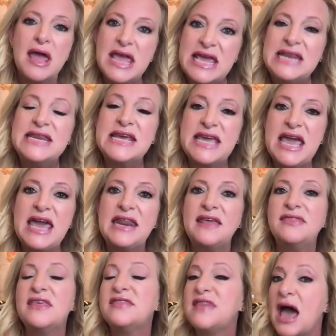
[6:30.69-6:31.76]

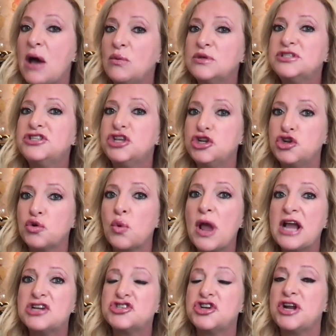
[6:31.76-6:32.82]
indicated that that was the
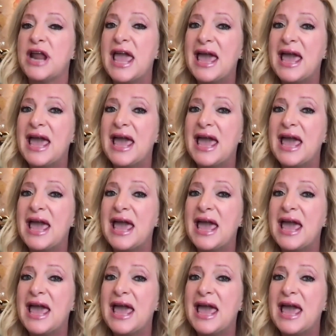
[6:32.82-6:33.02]
direction.